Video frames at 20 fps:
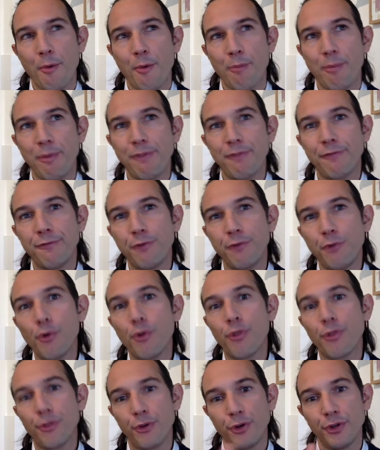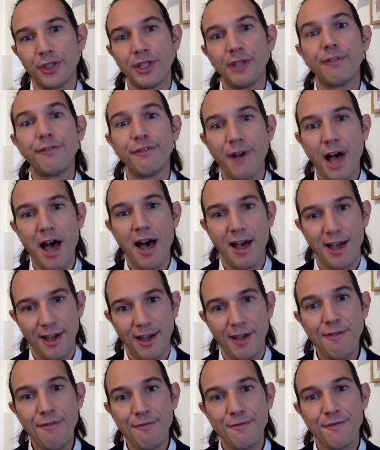before 35,